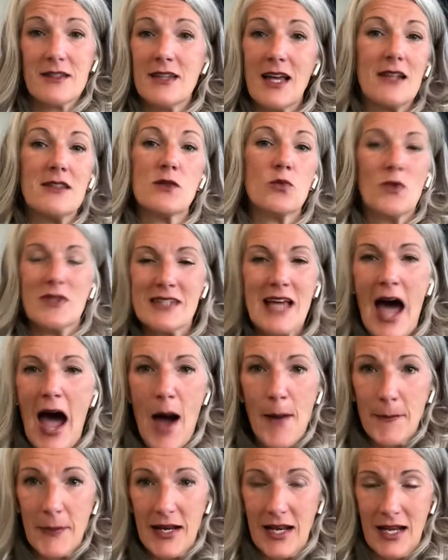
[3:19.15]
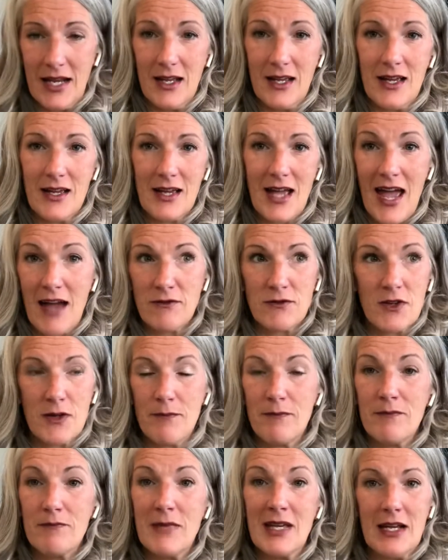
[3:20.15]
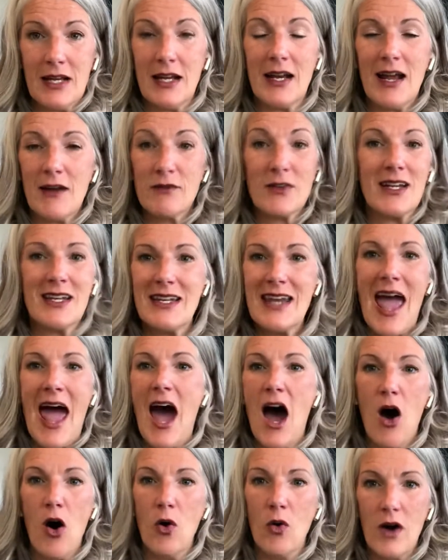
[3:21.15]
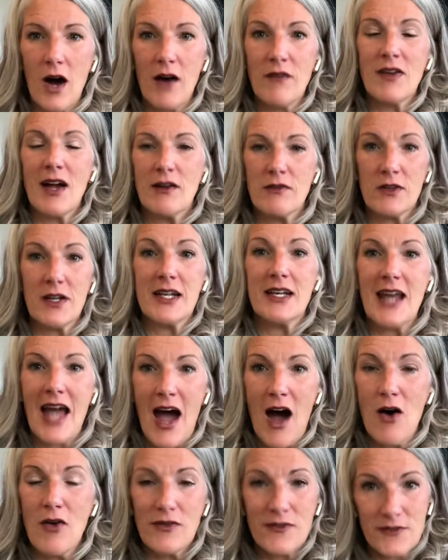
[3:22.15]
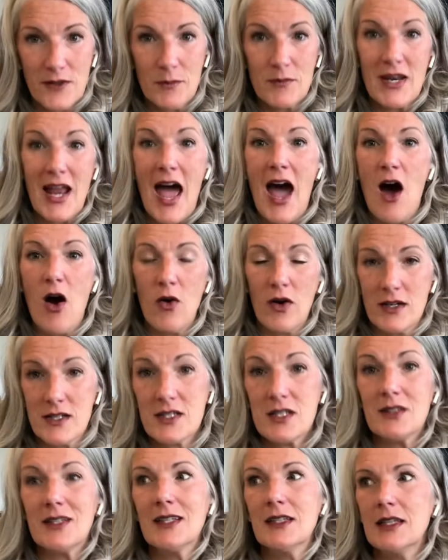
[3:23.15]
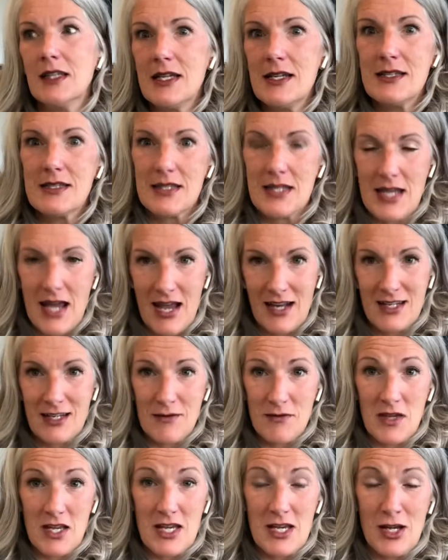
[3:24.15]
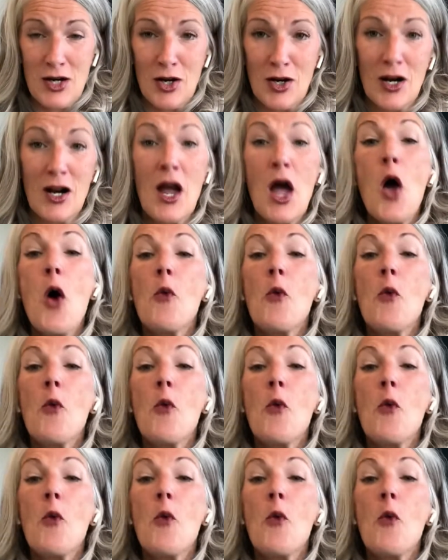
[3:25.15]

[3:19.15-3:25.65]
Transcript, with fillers: That's what's happening every minute, every now of every now from now until at least the end of the year,